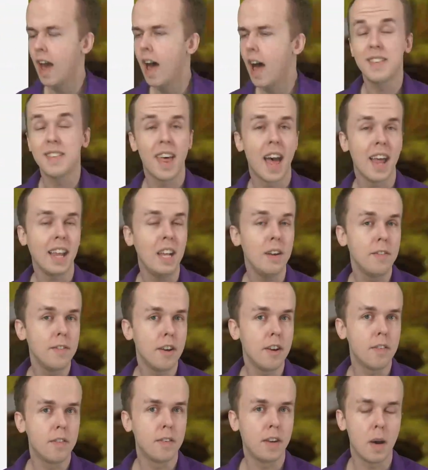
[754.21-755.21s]
is that
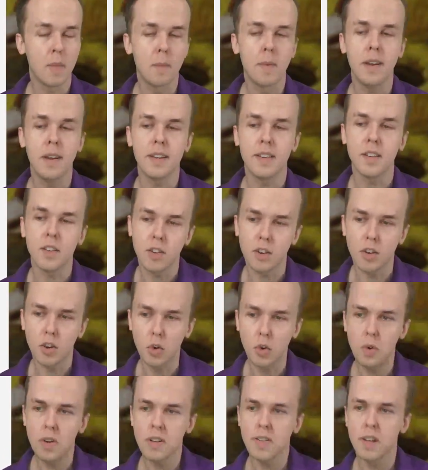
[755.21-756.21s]
even if companies
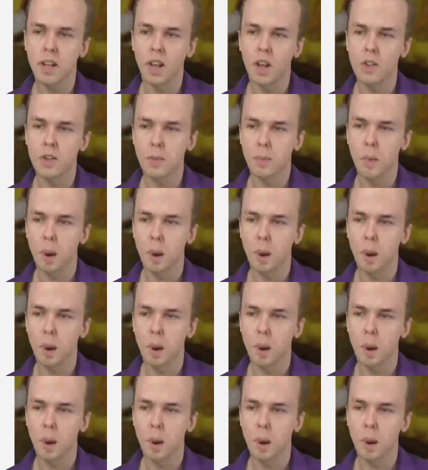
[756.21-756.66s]
do disclose